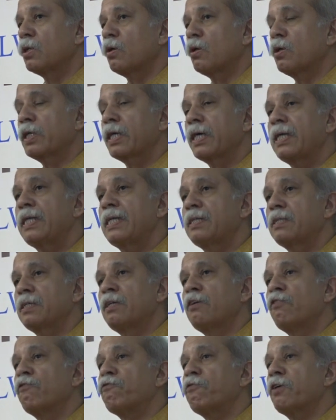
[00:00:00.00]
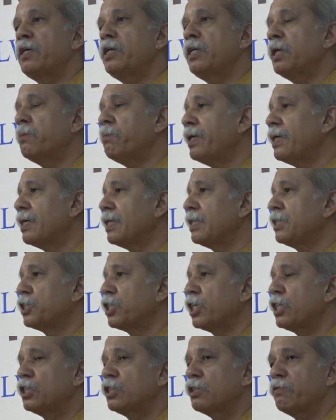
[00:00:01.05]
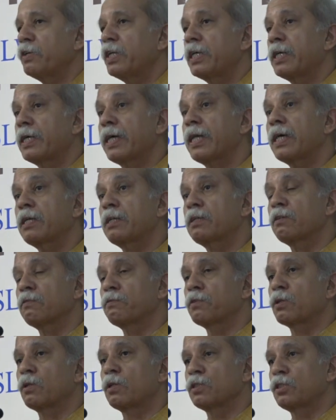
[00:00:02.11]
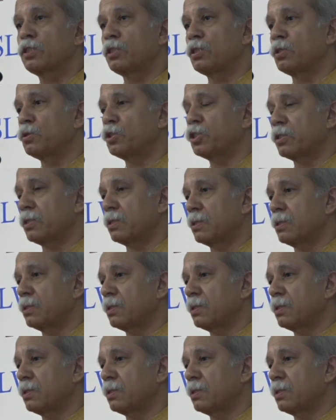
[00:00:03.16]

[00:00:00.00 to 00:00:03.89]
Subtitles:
or can it fundamentally change the very character of the constitution?